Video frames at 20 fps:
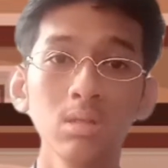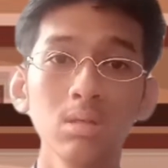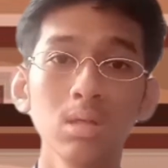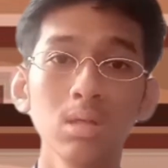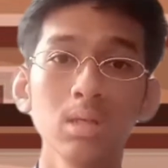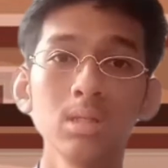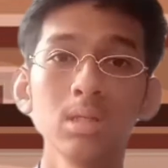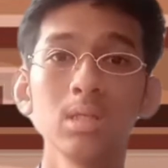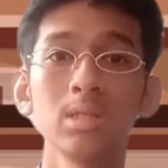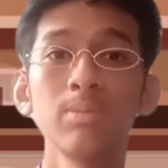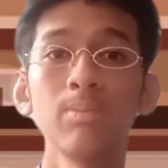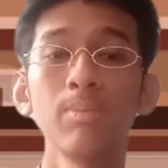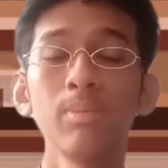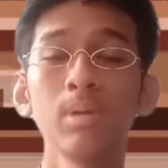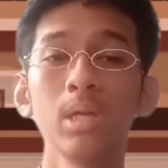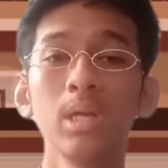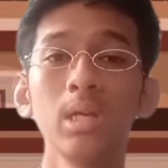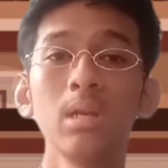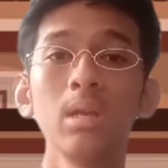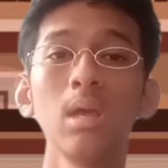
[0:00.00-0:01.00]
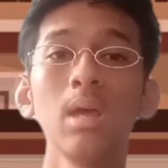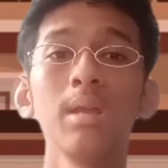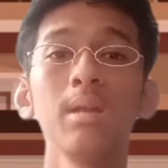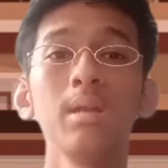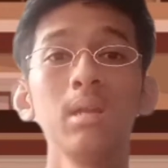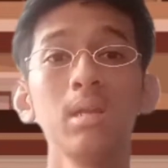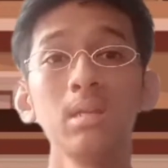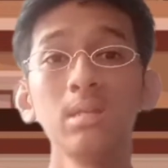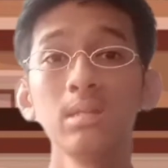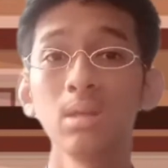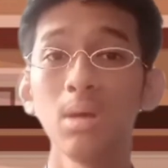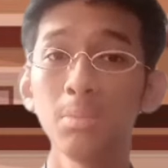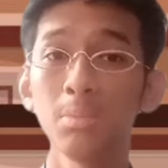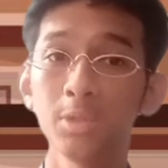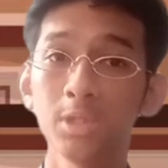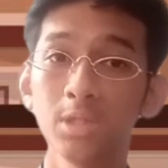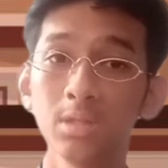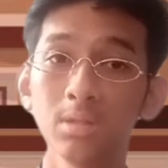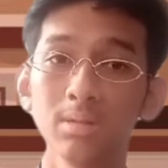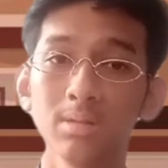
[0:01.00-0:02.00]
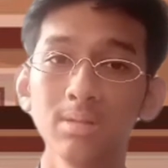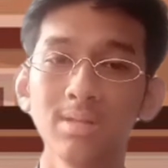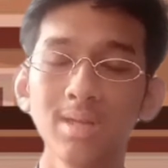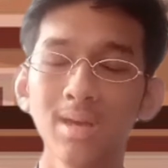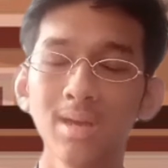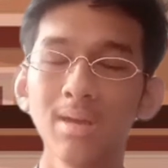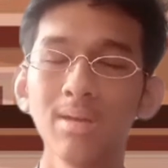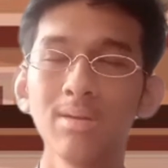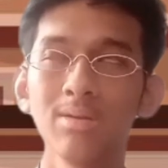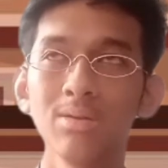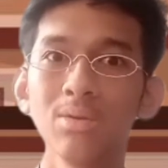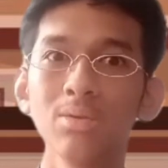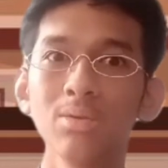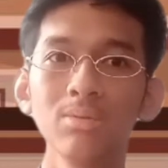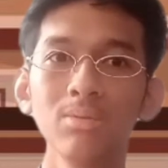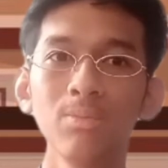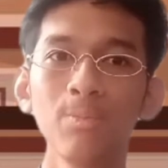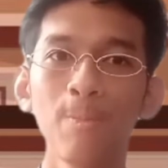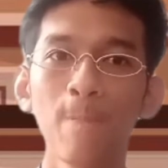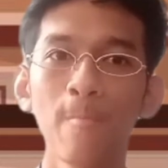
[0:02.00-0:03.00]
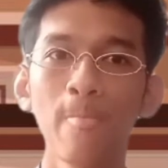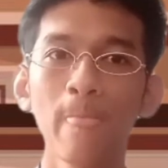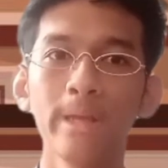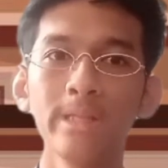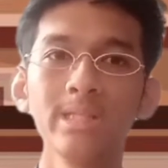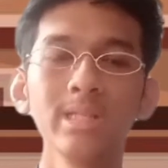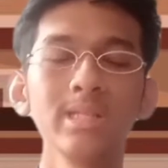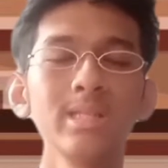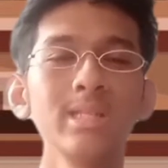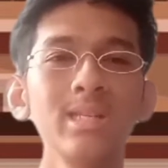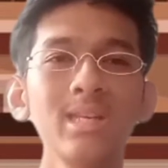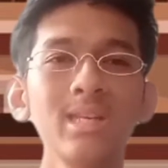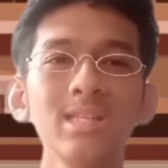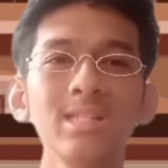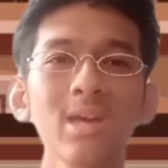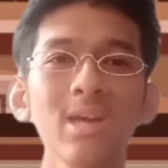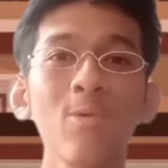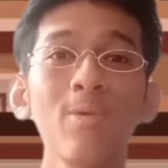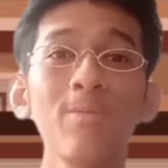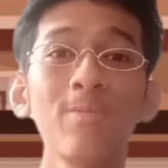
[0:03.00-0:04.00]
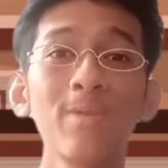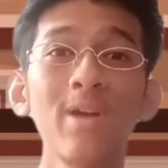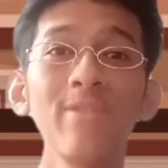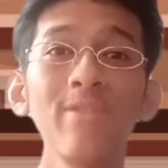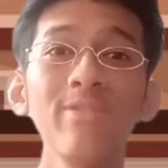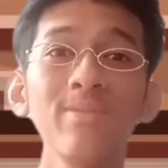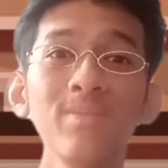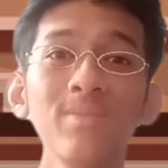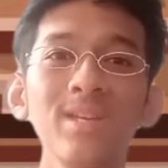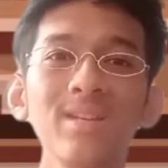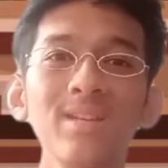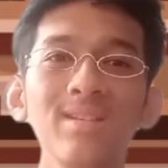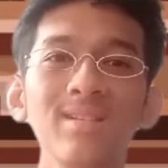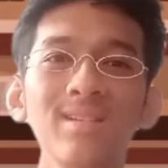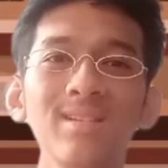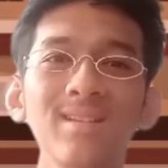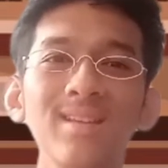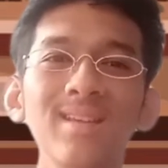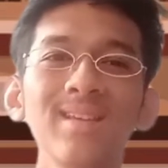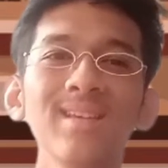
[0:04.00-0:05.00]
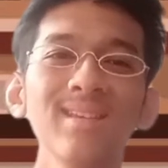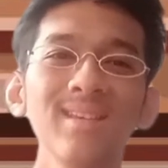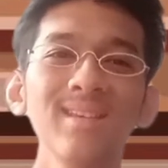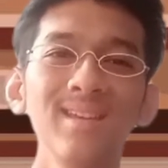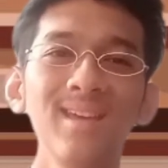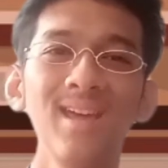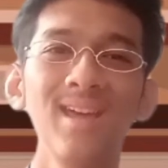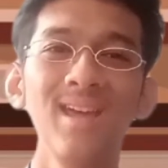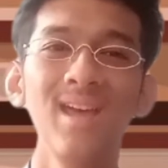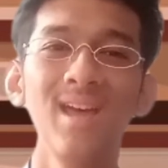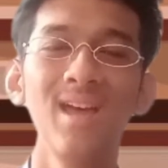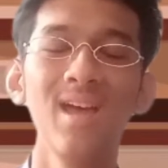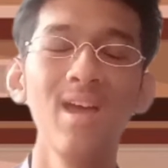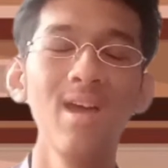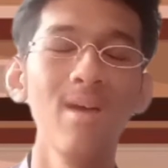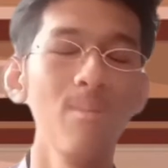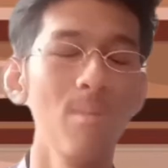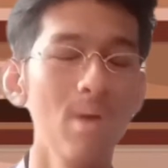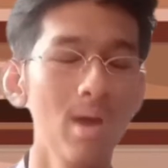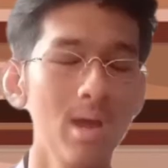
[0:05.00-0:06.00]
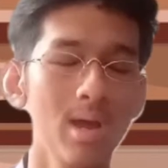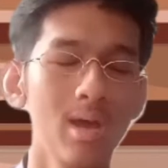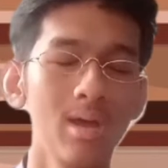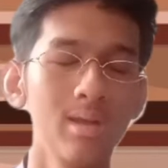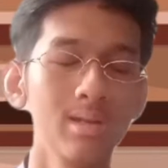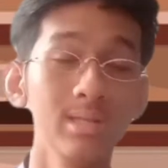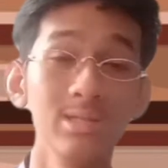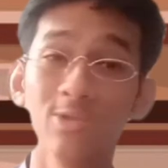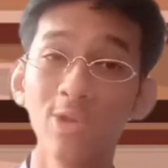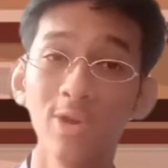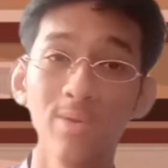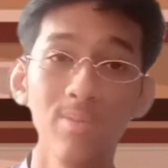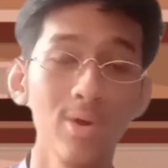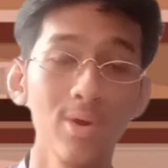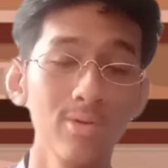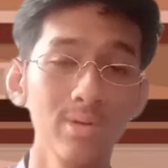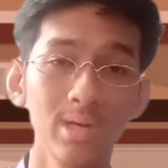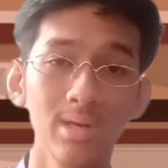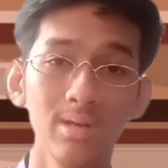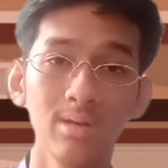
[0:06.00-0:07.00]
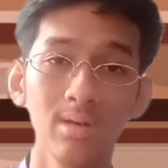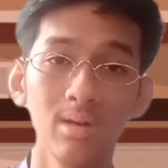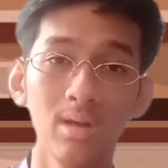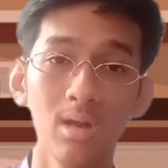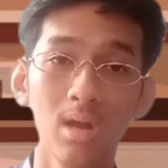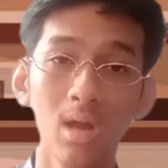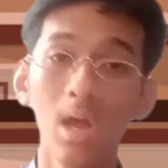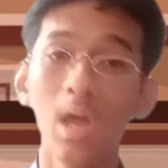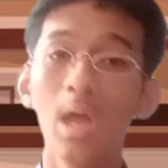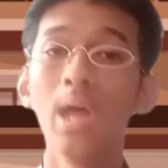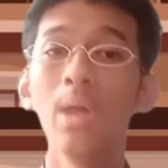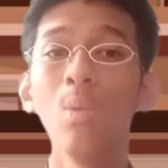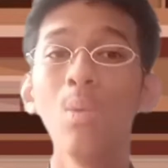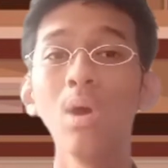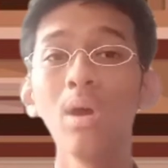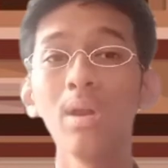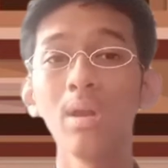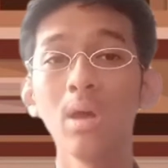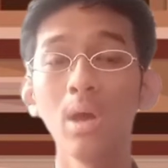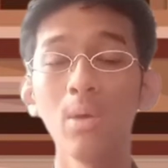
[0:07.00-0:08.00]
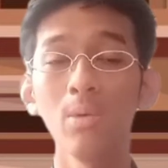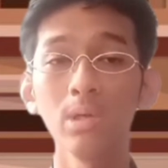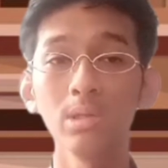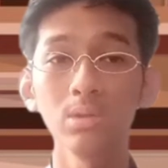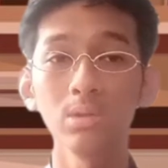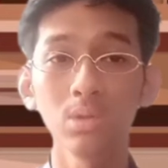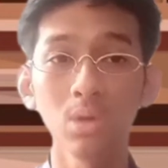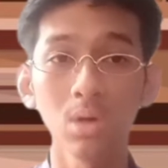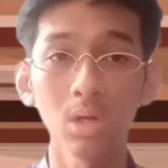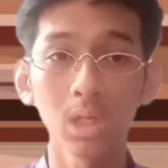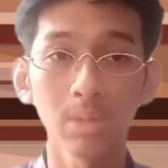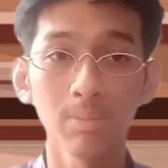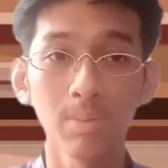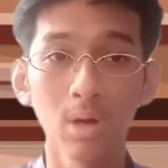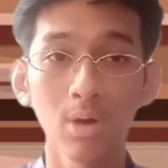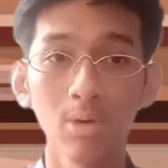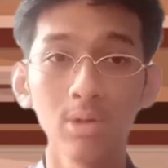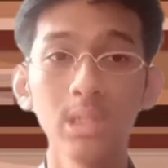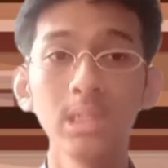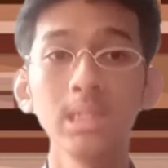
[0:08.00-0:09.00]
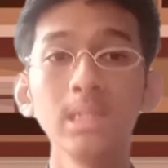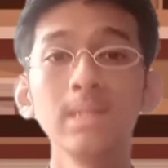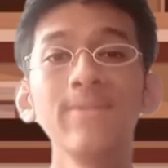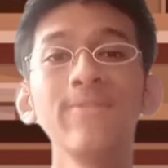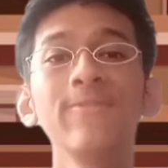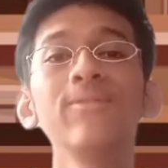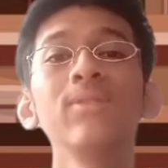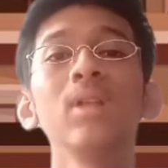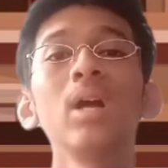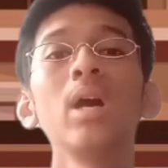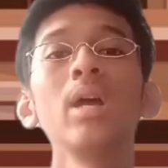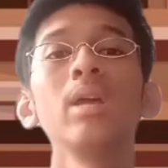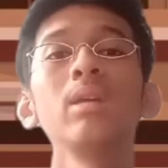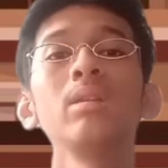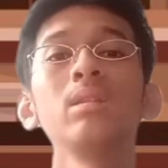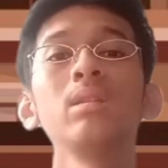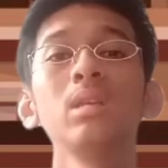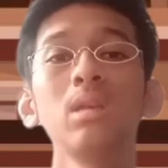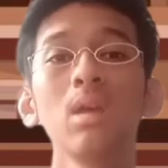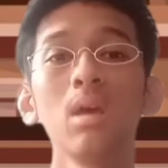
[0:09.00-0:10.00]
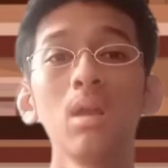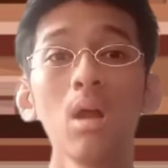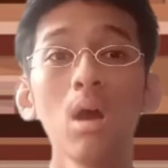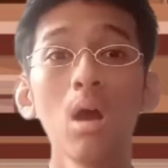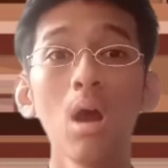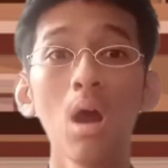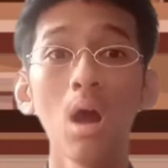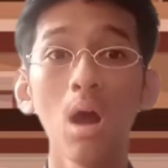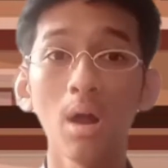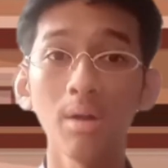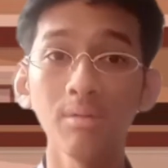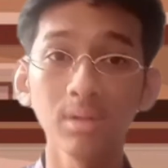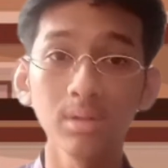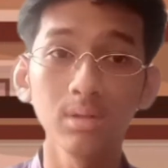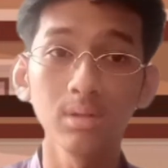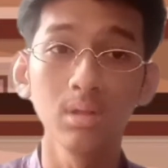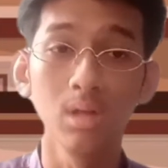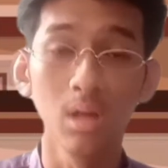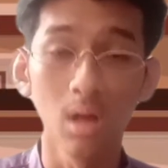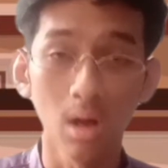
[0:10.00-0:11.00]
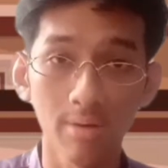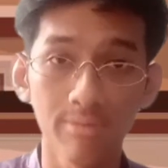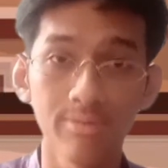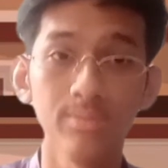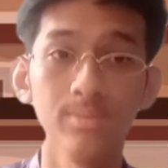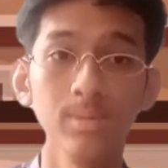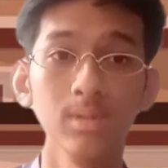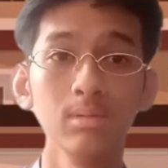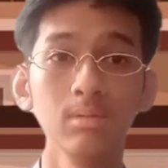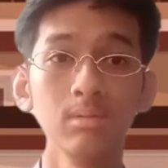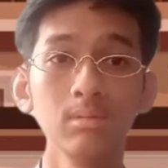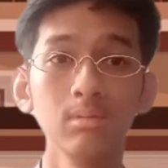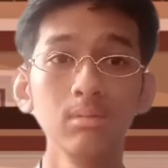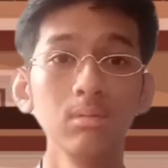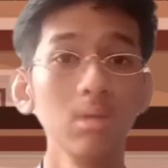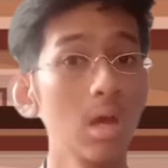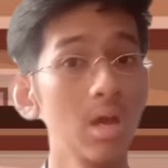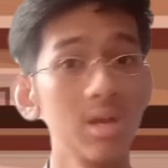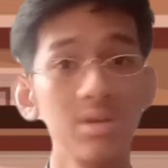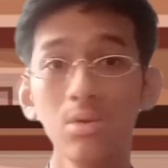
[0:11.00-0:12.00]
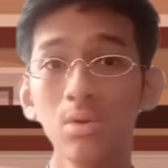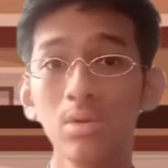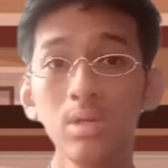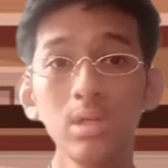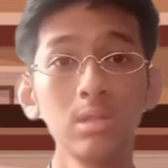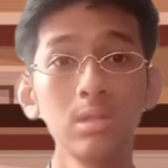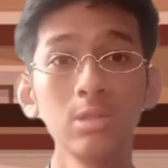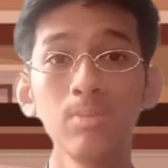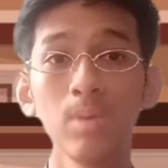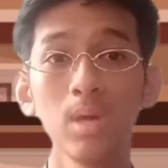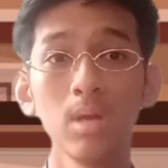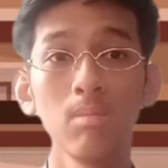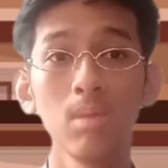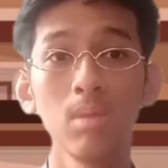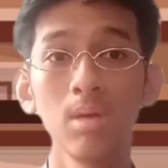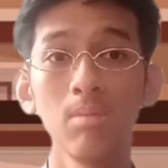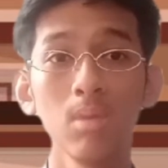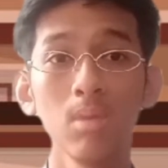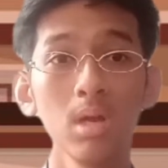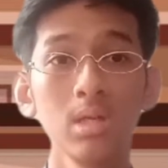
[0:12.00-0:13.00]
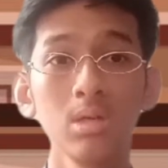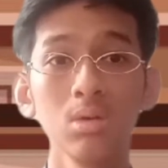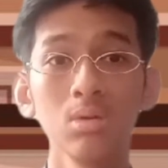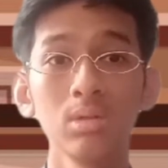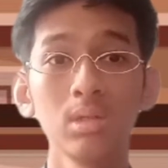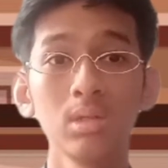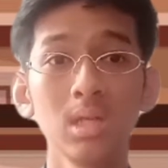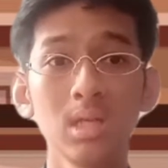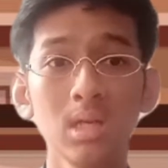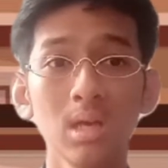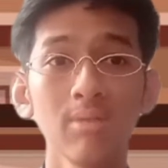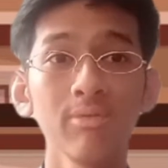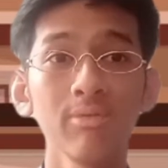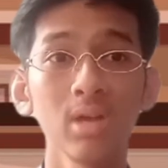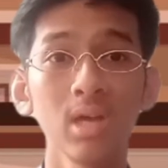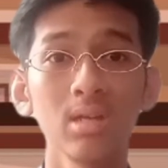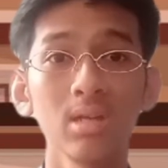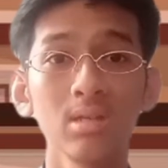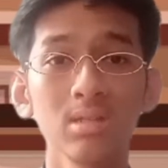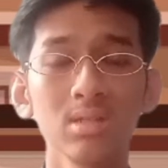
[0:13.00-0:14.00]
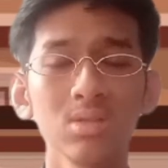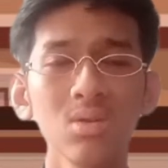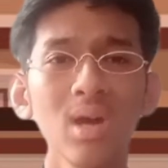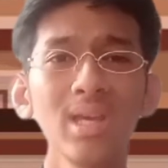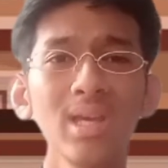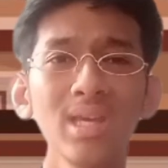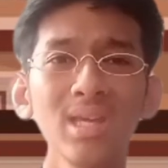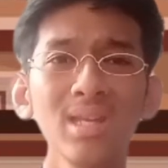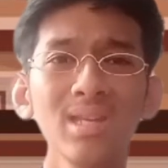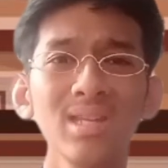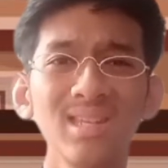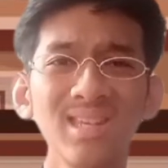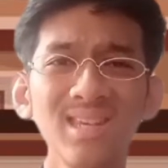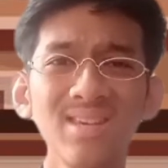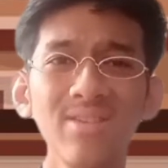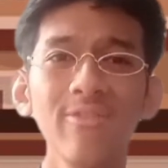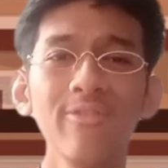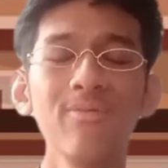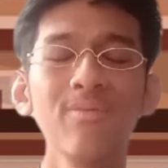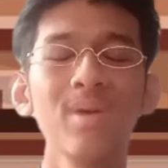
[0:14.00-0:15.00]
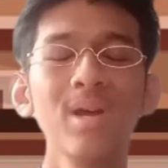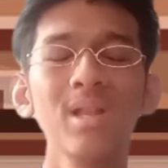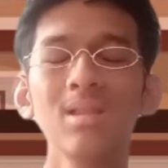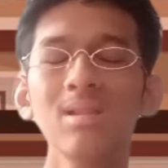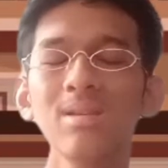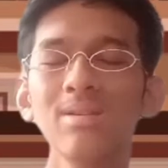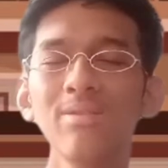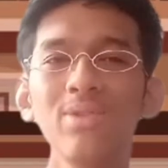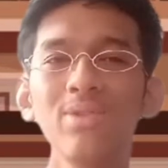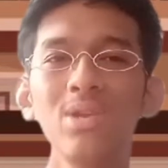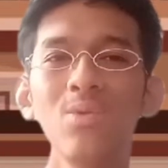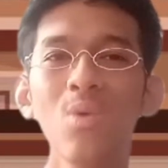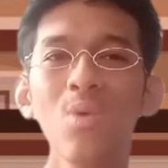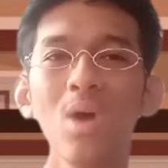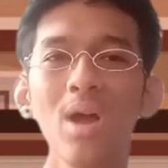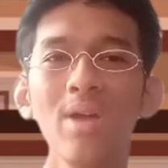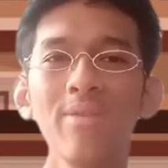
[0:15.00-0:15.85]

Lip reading: just in case I'm on private plane. But it's not about that. And what I want to talk about is the flight ticket are under government. I don't need to spend my money on ticket flight, so I can give my lovely wife more money so she can buy her Gucci bag